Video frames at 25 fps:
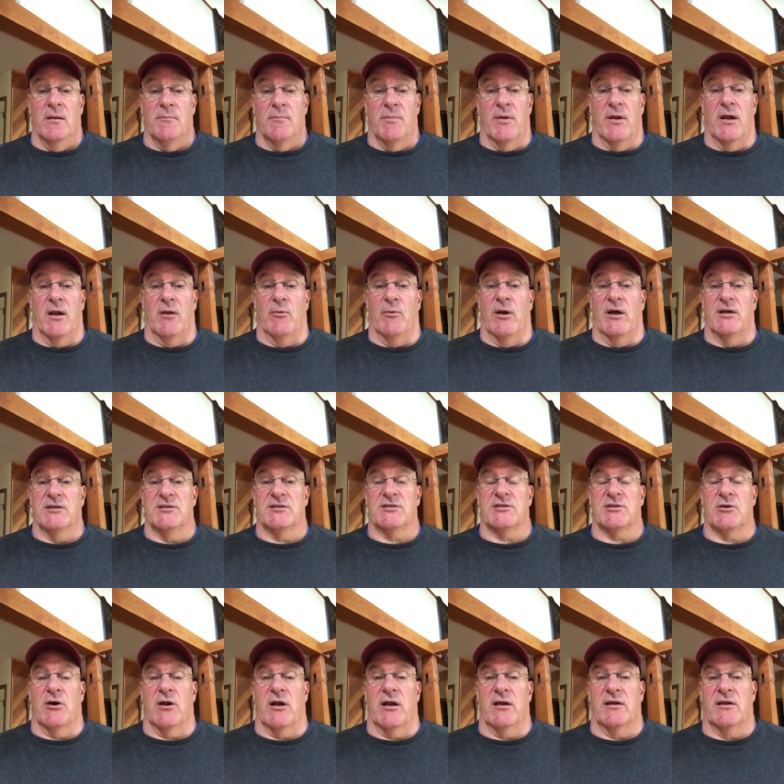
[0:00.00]
But anyway, I just
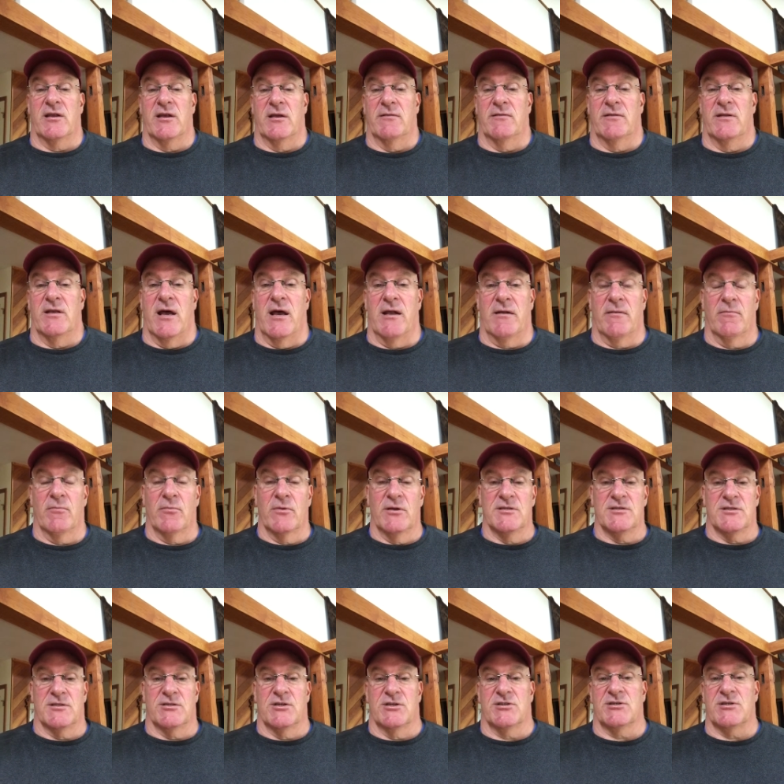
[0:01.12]
thought that
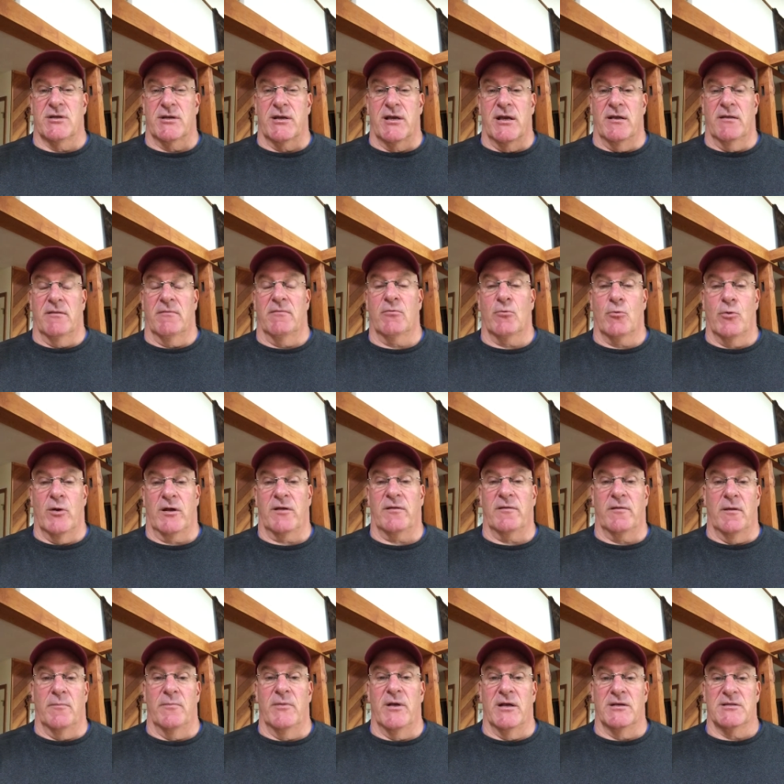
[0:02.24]
is just, again, a quick
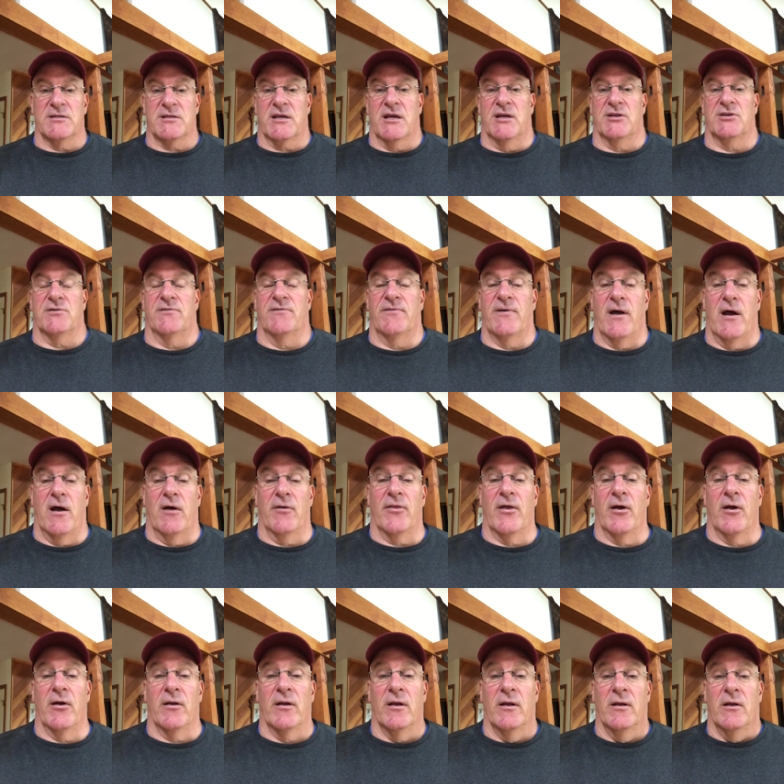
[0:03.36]
thumbnail sketch of how
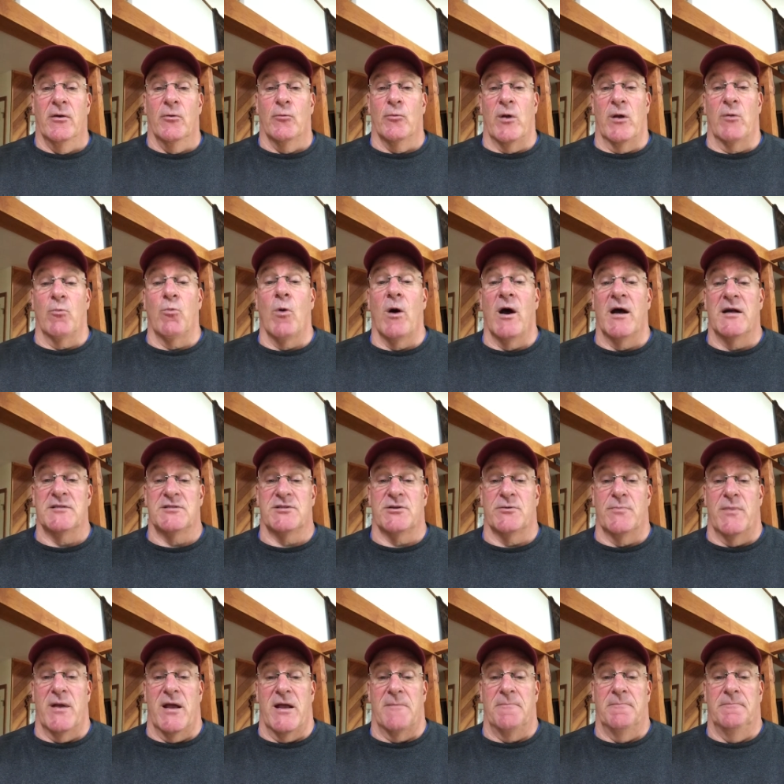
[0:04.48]
the red wines are
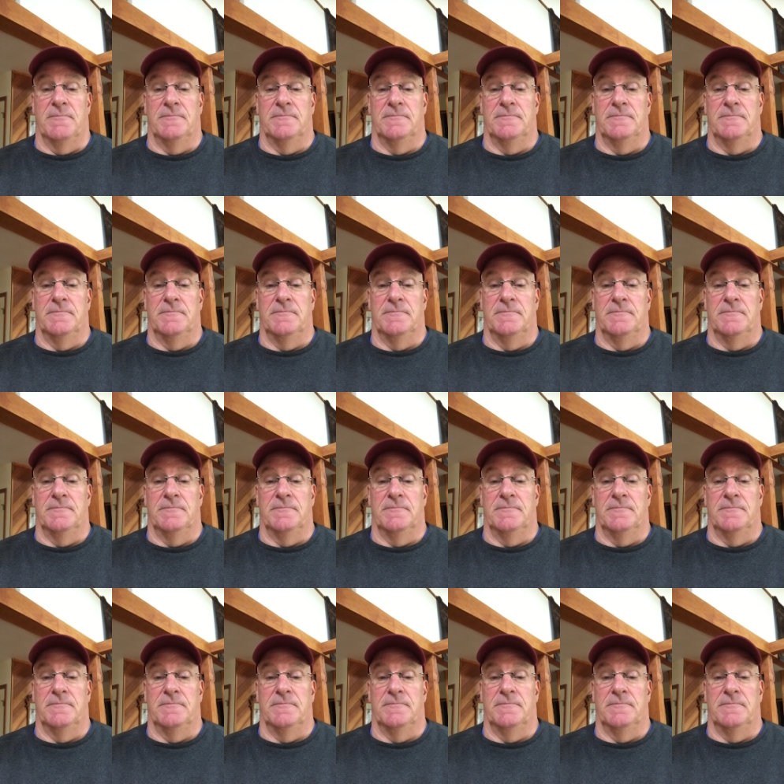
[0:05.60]
made.